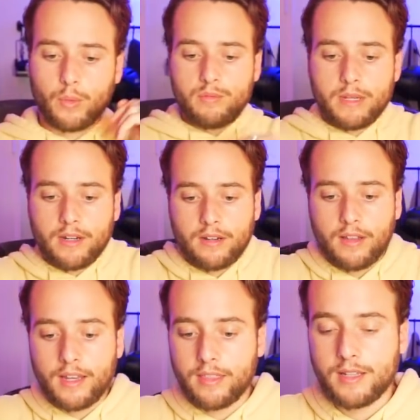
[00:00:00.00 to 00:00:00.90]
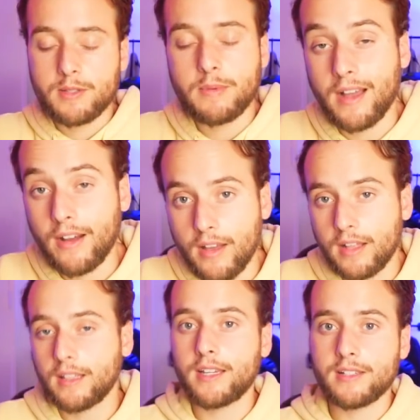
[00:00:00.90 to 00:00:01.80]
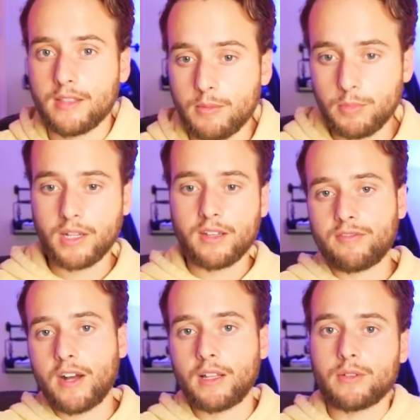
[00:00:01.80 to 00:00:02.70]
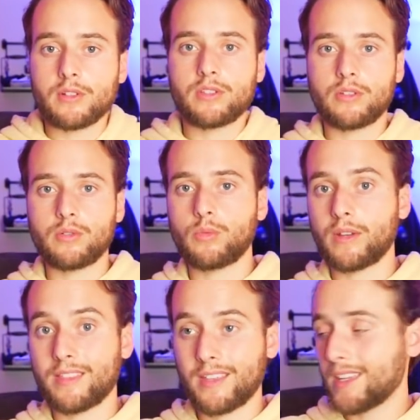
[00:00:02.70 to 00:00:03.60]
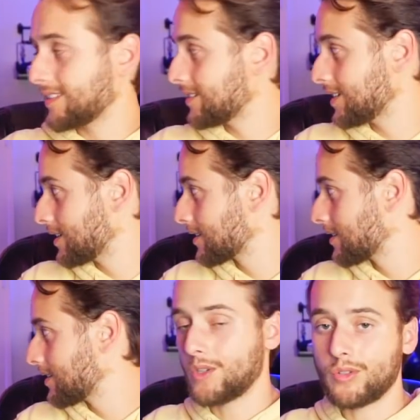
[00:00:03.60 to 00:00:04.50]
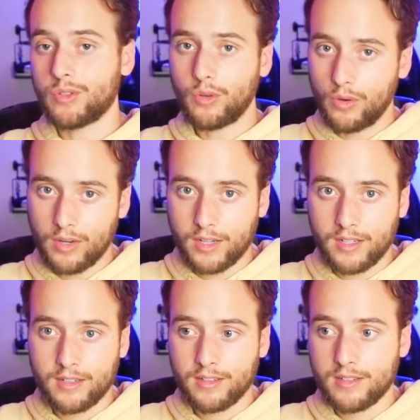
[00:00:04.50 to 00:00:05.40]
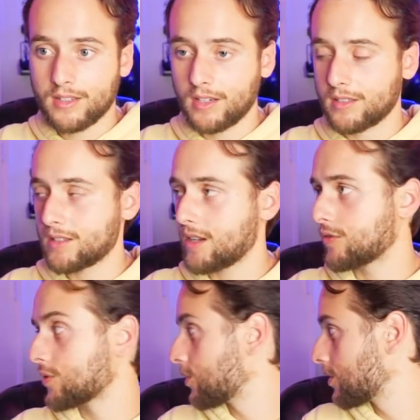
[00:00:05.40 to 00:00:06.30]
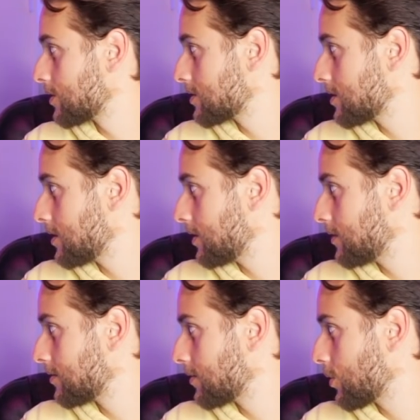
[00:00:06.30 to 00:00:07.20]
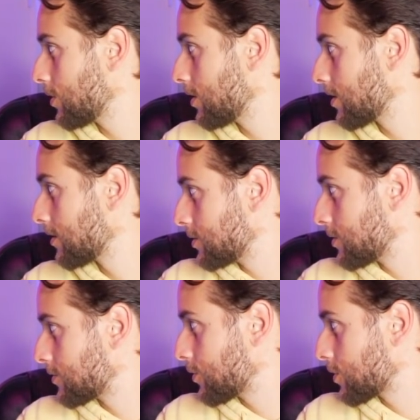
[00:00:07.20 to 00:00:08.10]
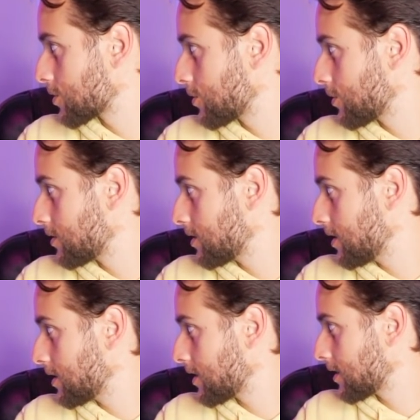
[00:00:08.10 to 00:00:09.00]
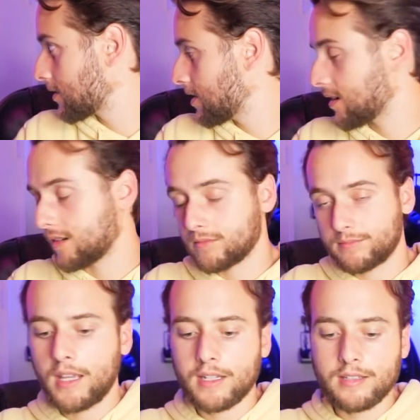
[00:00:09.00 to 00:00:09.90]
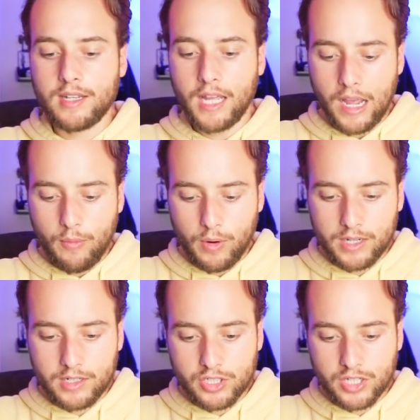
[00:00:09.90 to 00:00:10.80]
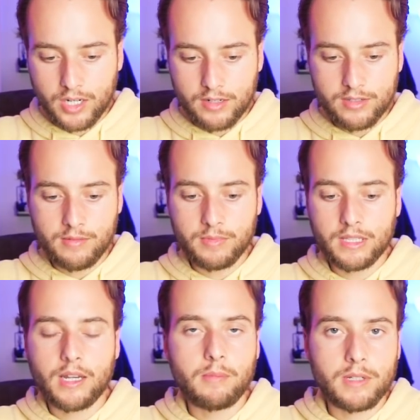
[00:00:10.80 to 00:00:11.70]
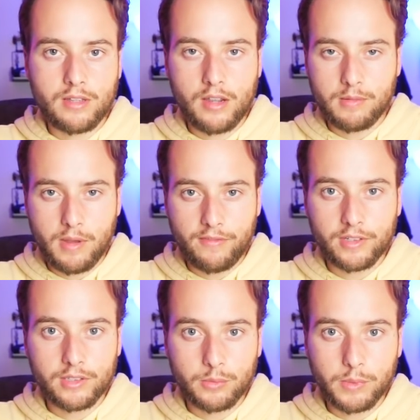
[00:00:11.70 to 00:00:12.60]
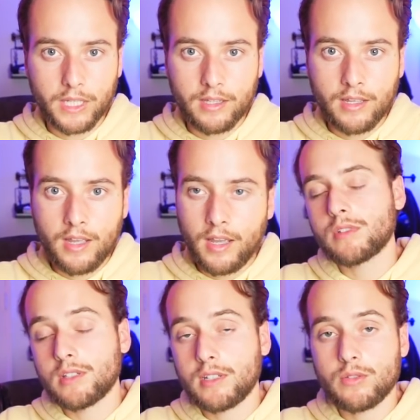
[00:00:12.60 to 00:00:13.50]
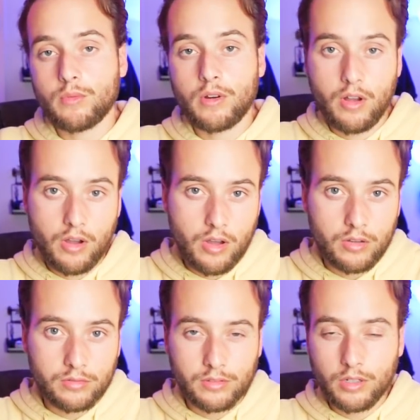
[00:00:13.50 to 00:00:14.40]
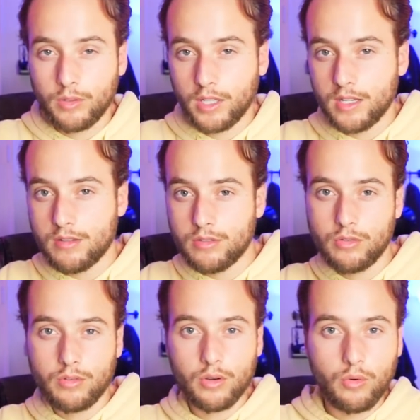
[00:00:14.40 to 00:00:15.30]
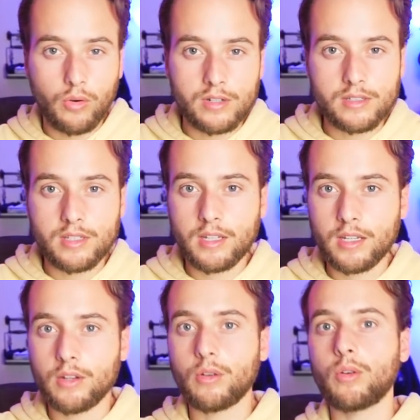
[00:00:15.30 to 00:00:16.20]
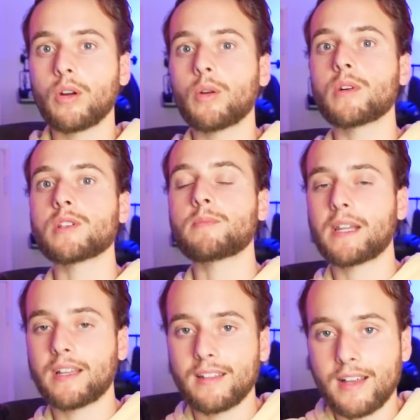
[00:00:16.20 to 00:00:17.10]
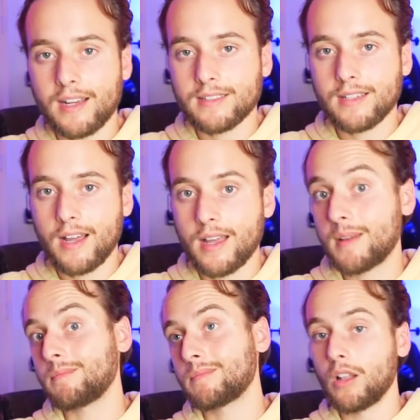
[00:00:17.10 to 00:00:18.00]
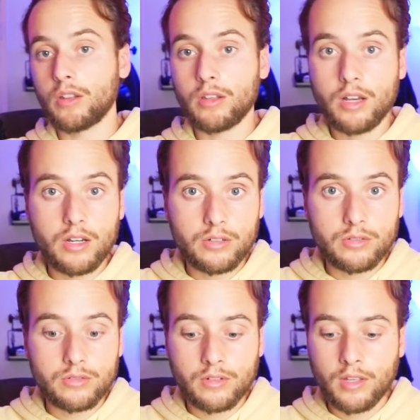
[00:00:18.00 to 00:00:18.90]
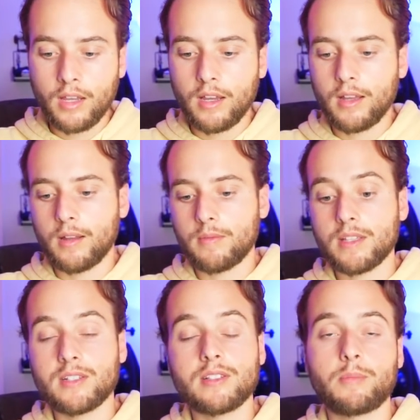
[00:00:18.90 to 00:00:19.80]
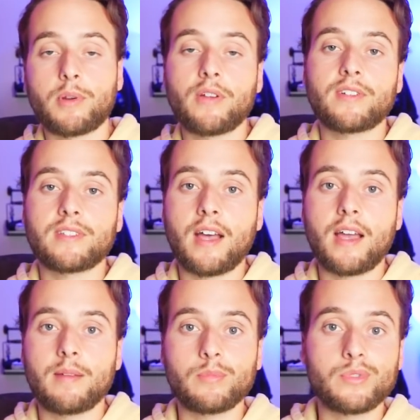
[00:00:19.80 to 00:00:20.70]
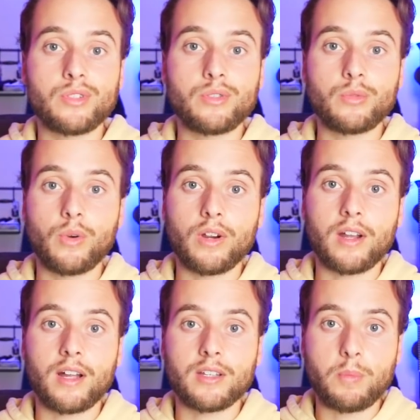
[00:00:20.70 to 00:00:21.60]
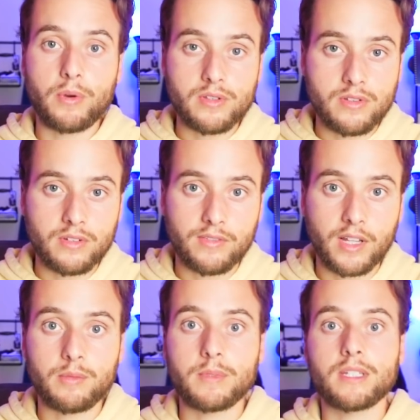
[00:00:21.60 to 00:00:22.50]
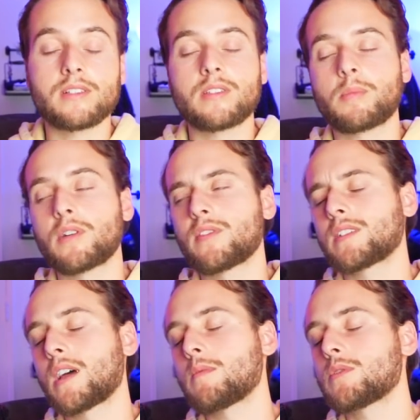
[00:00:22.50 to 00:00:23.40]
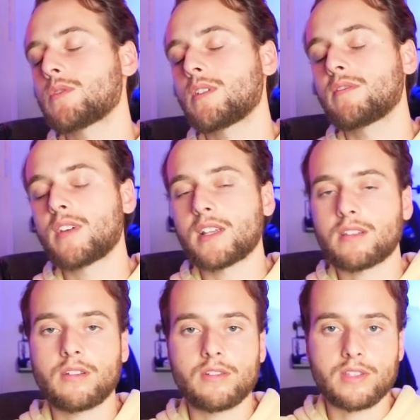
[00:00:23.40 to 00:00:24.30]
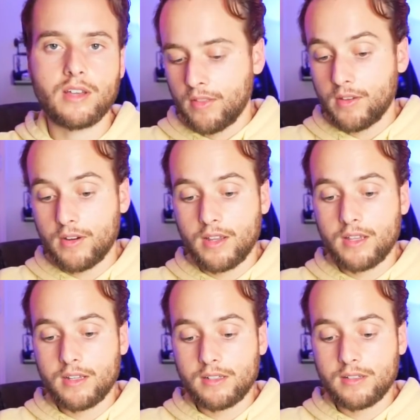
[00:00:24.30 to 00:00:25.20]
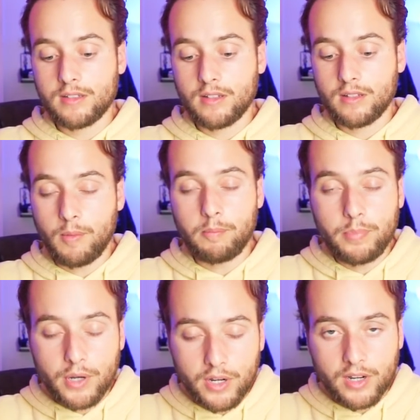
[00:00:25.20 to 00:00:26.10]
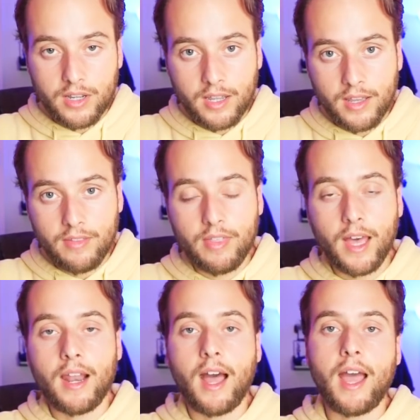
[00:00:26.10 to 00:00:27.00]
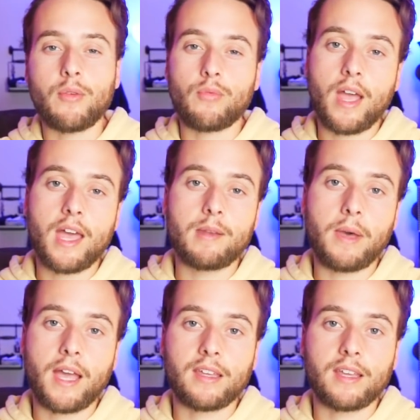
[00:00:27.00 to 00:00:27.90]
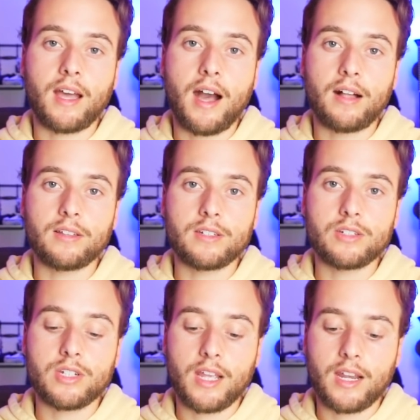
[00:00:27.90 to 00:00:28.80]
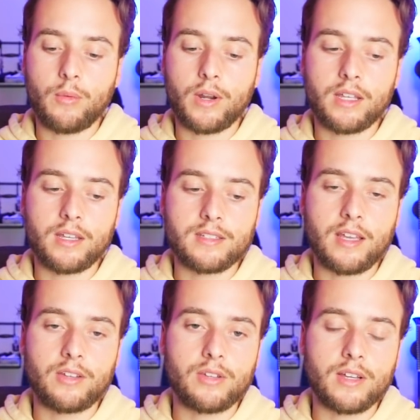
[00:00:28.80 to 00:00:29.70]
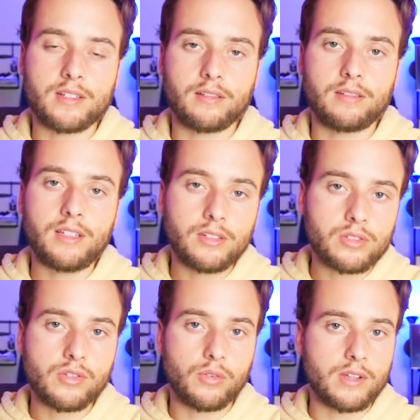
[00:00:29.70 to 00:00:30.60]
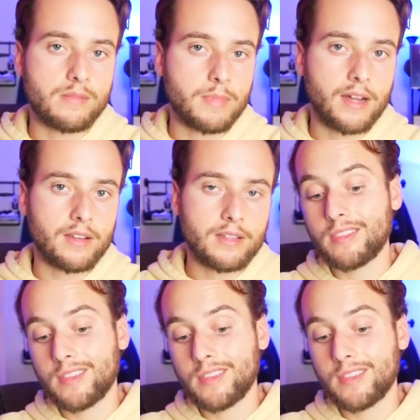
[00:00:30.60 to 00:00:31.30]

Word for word: We've been hearing a lot of things about how LA is on the brink of following suit with Italy, New York is gonna self quarantine or do a forced quarantine. I don't know. Yeah, today I wanted to share something that I've been talking about for a little bit. Since we're all going into a quarantine or we're spending a lot of time alone um, this is a perfect time to work on your personal development. This is a perfect time to invest in yourself. There is a book that I read back in college, and I want to tell you guys a little story about it.